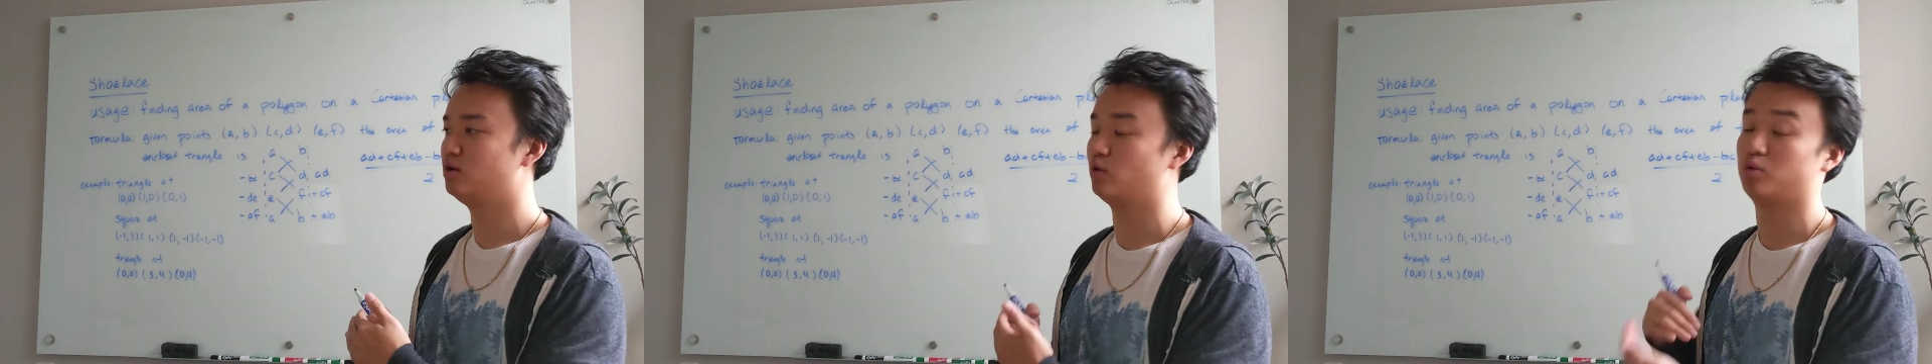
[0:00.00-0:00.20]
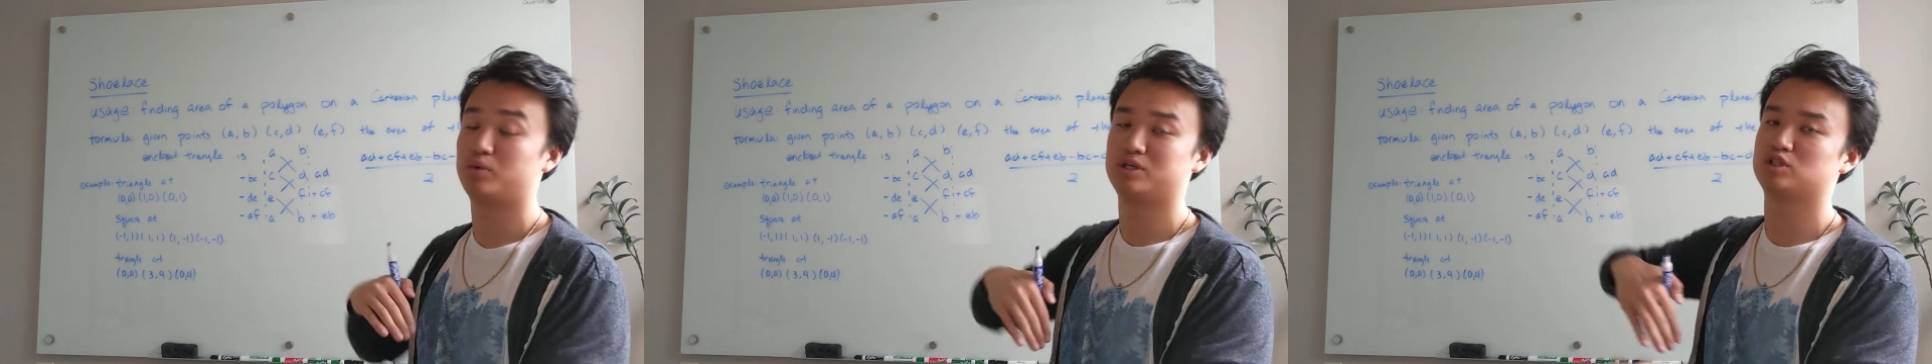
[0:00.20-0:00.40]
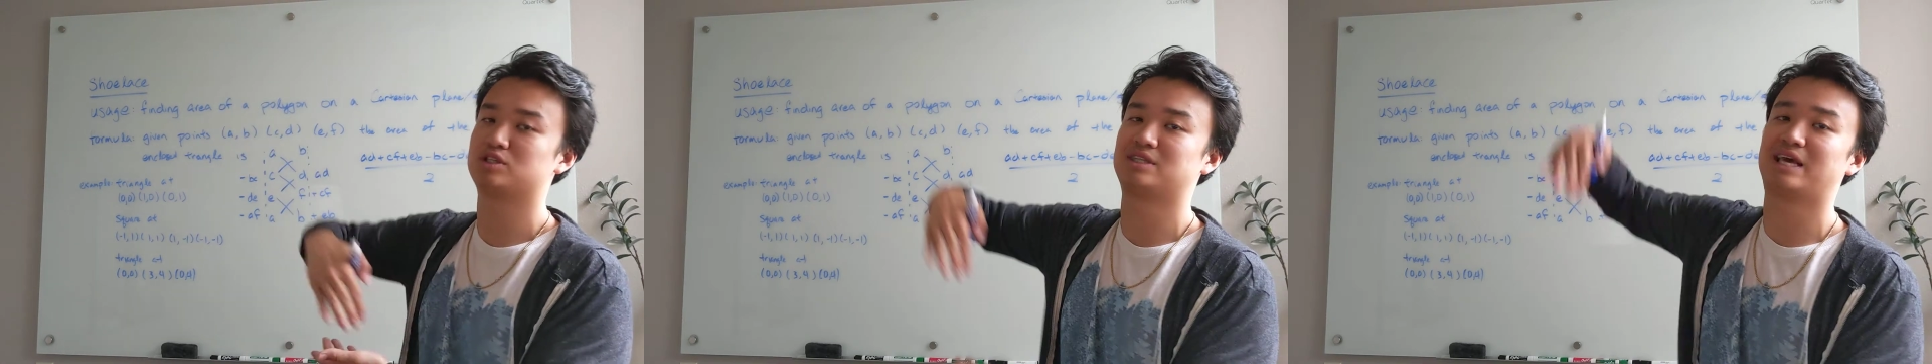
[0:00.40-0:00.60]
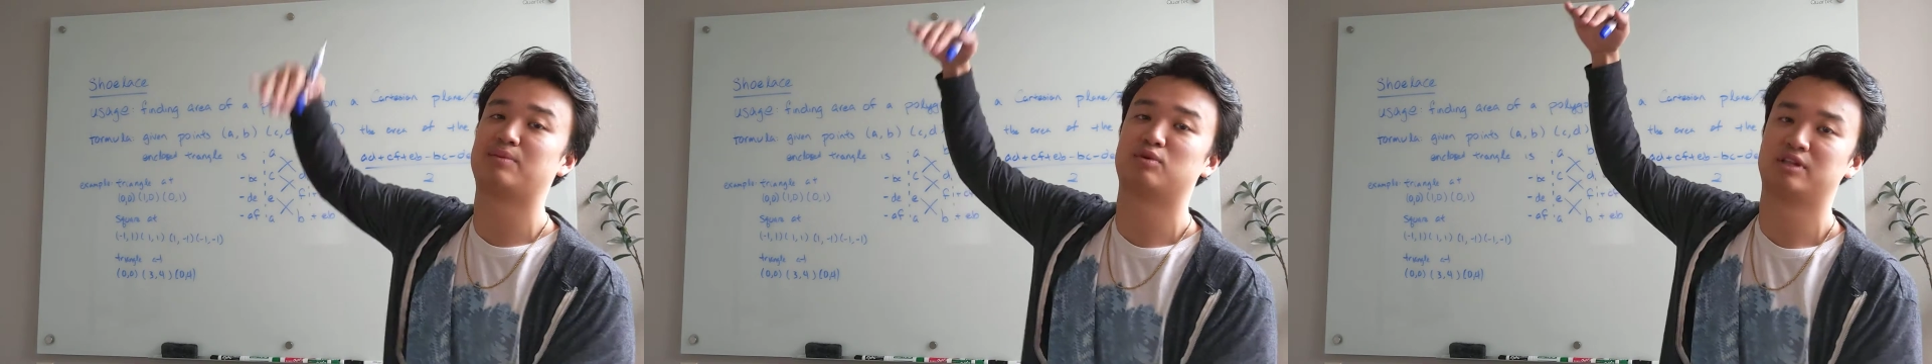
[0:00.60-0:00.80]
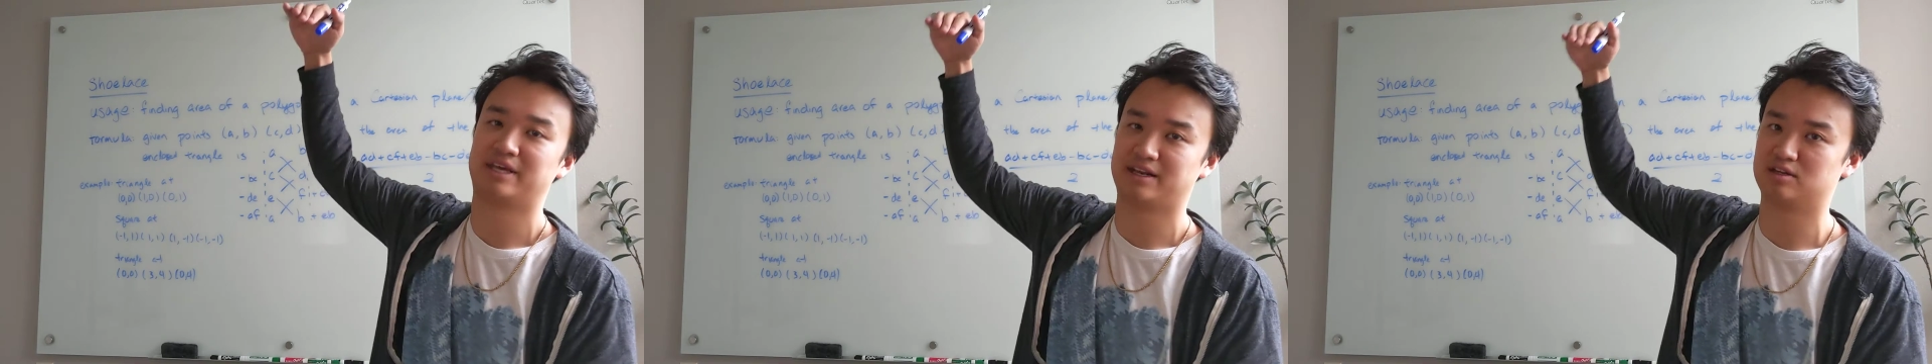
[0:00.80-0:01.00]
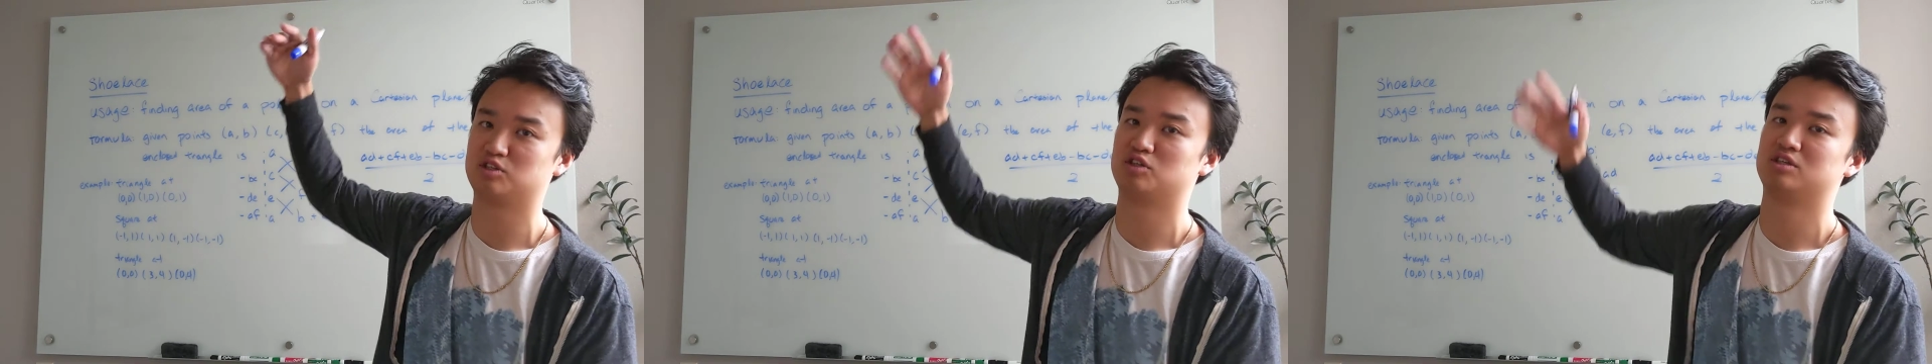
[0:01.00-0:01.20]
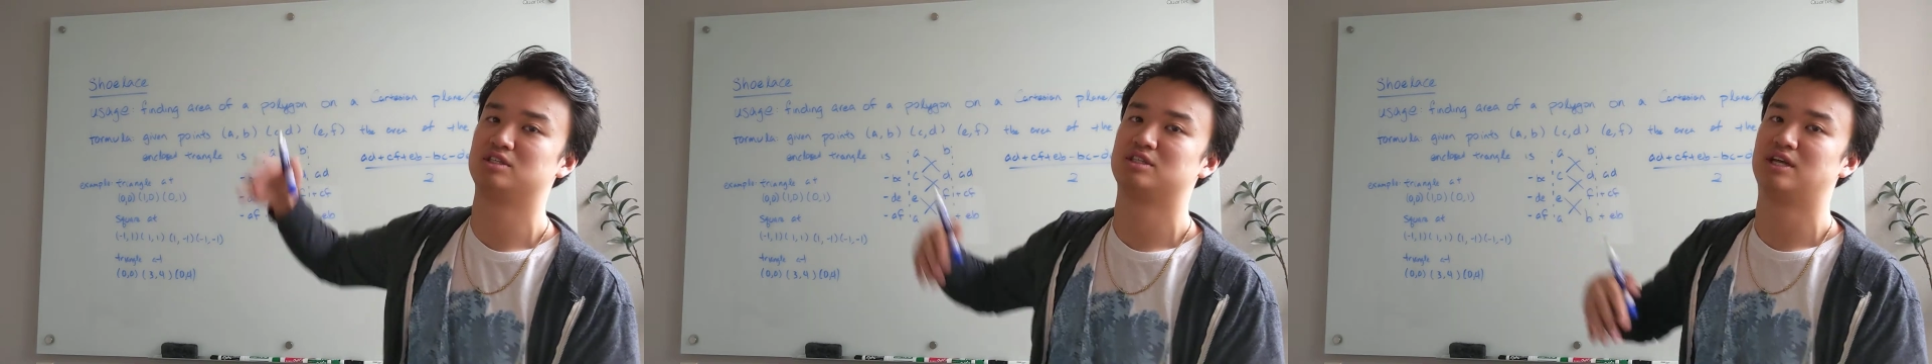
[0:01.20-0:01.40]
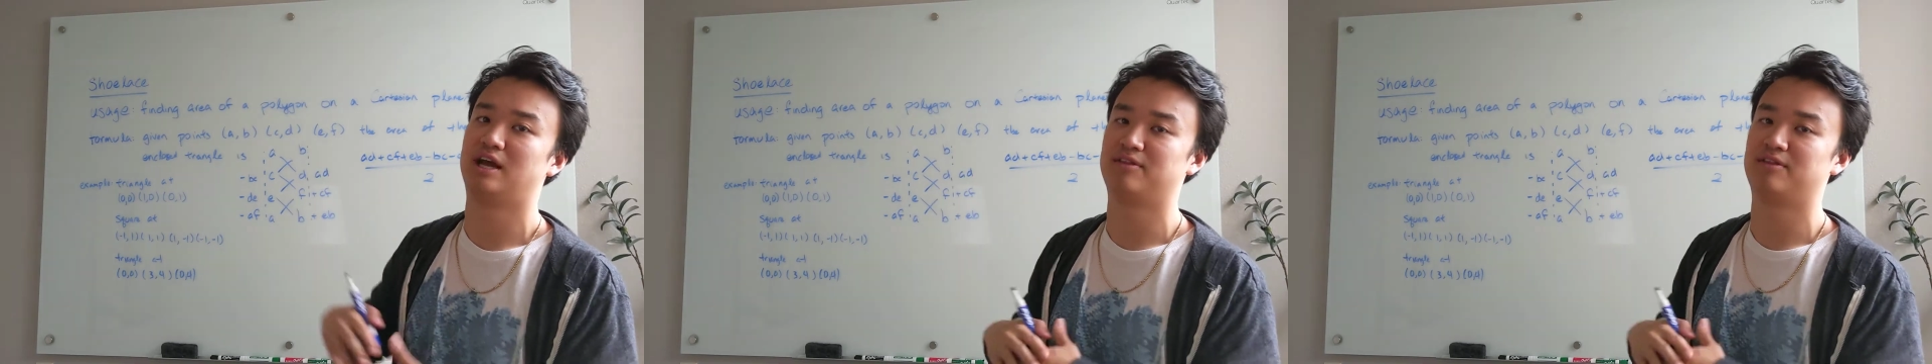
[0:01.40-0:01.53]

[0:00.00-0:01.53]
or we just label the integers,